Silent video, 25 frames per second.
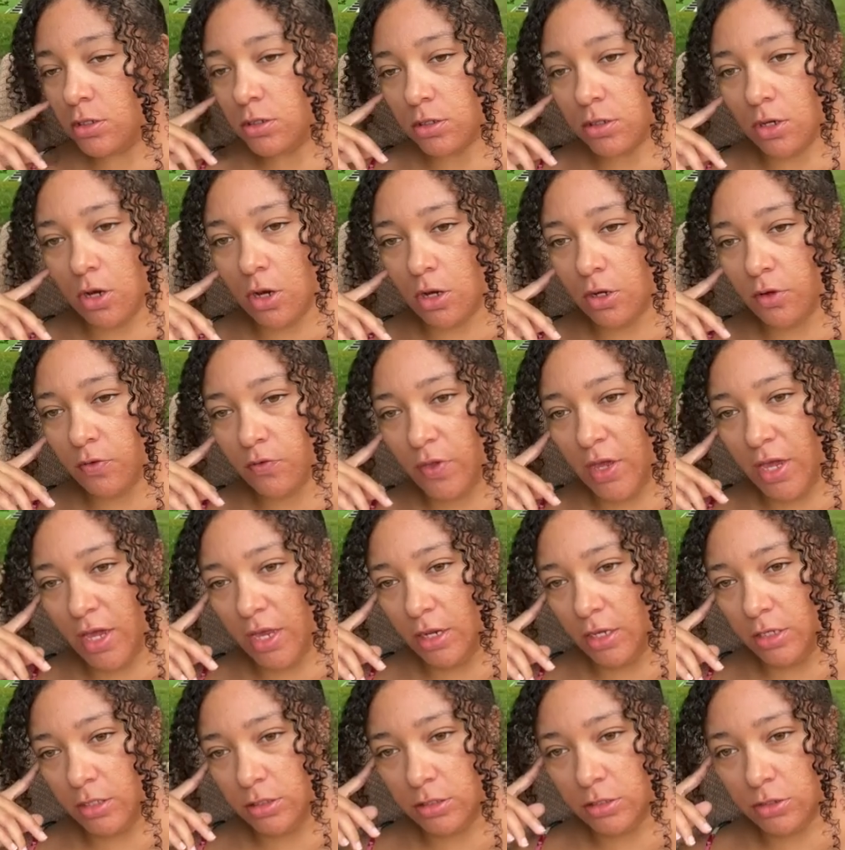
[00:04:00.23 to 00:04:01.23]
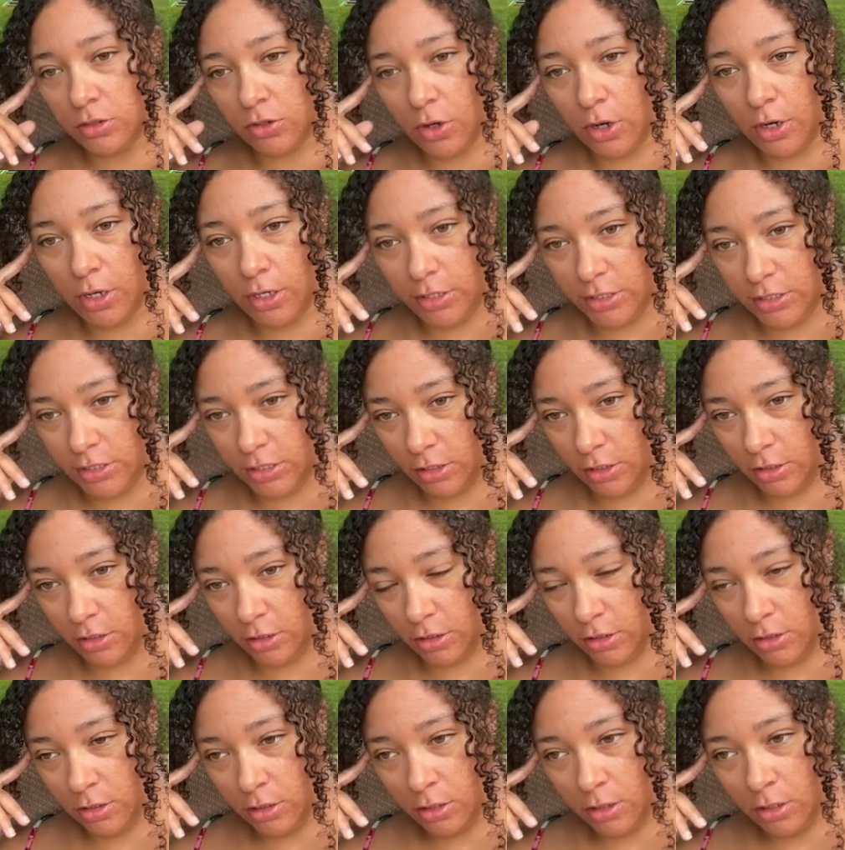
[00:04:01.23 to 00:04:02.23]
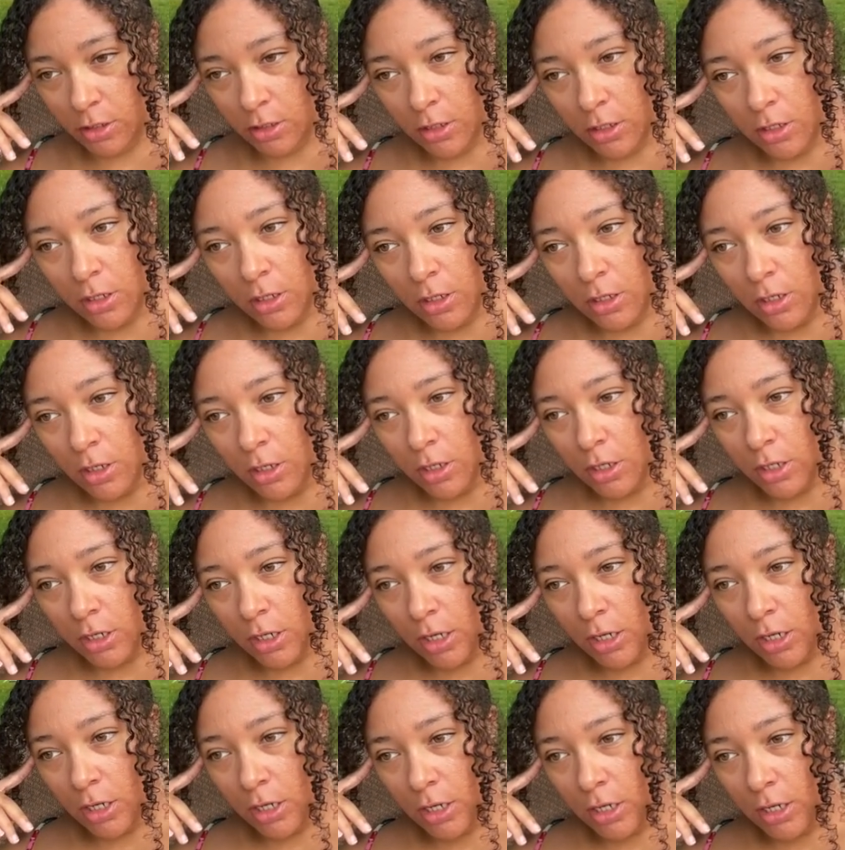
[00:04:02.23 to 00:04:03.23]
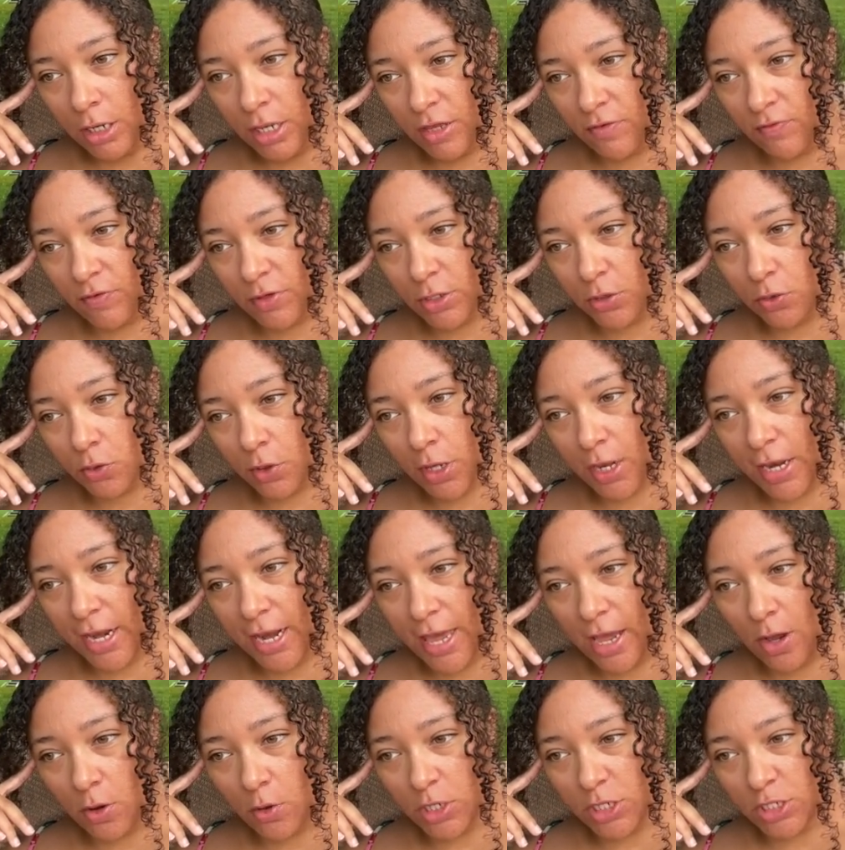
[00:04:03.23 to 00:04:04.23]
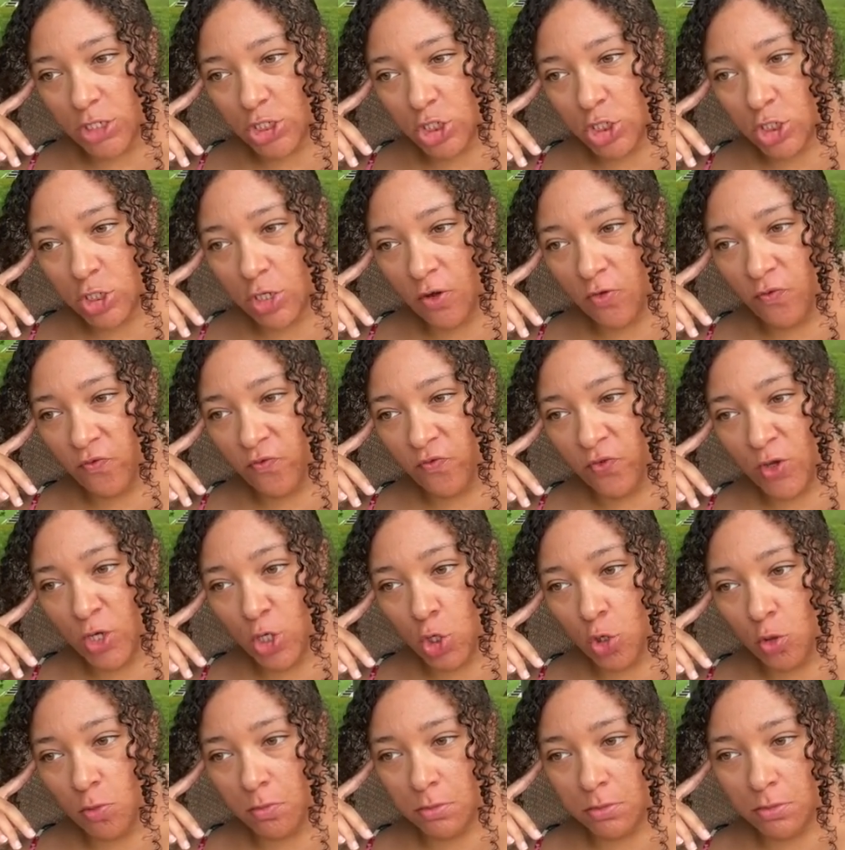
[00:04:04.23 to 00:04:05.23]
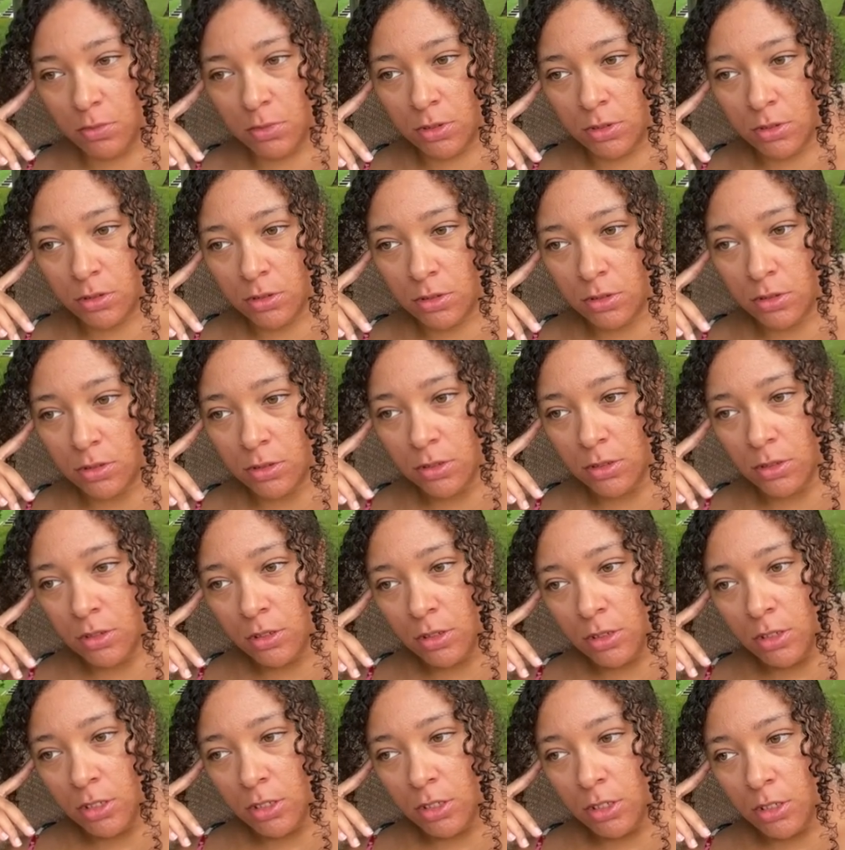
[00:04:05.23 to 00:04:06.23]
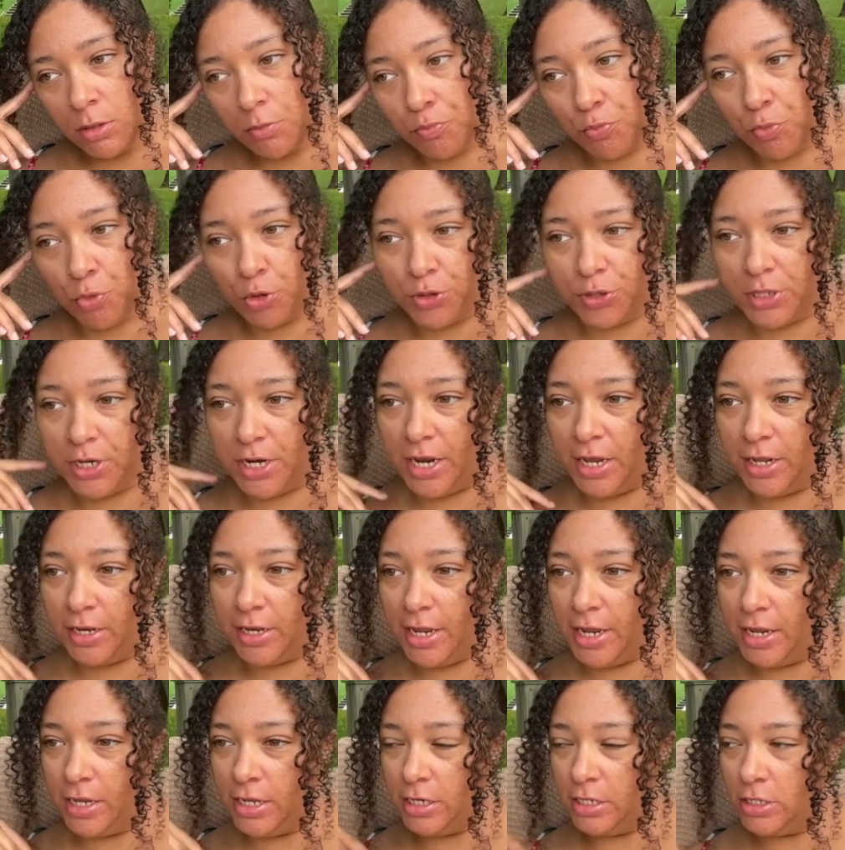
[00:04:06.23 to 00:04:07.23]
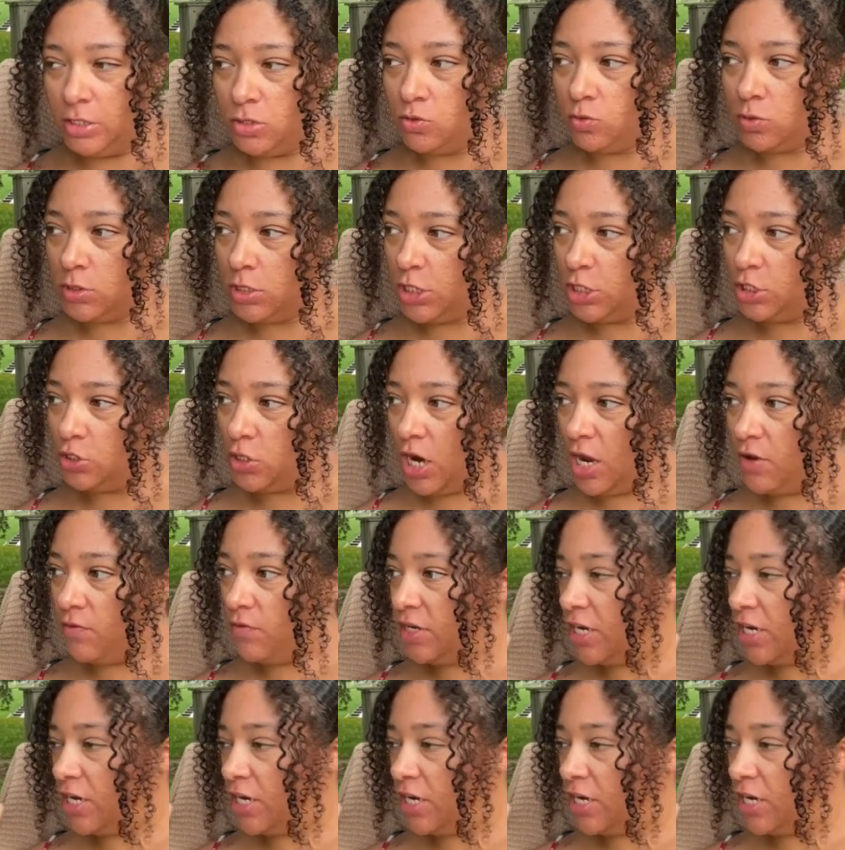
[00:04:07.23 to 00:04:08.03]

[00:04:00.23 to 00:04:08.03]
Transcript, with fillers: all that it's starting to give a little cloudish film more than I like it. It's really driving